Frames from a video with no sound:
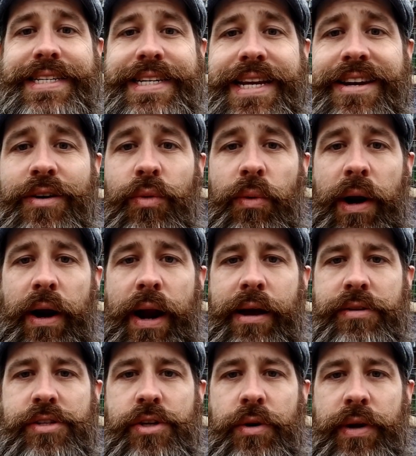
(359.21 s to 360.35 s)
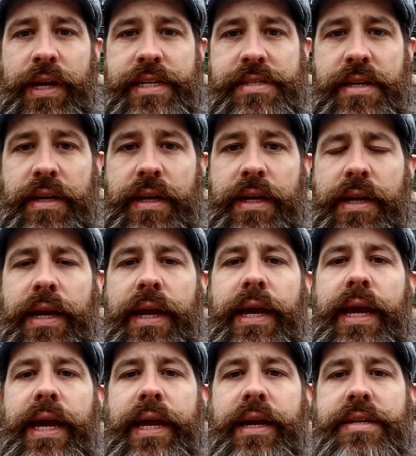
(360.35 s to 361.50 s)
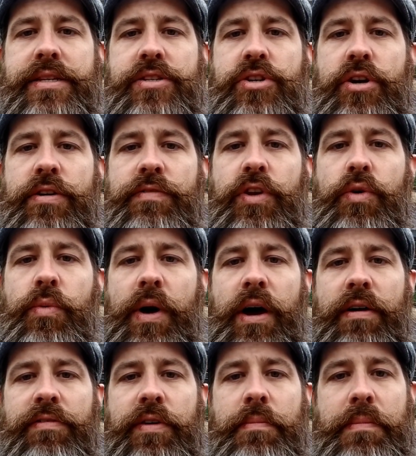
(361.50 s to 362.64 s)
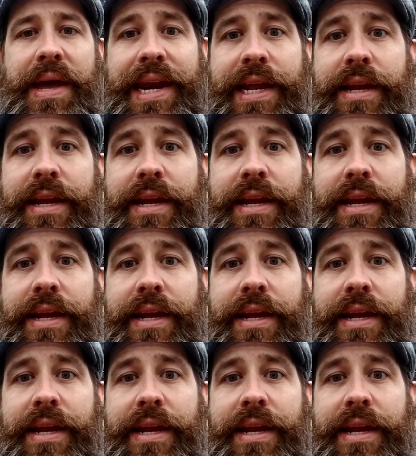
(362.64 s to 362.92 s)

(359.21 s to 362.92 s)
didn't wear out so easily and could serve you well for many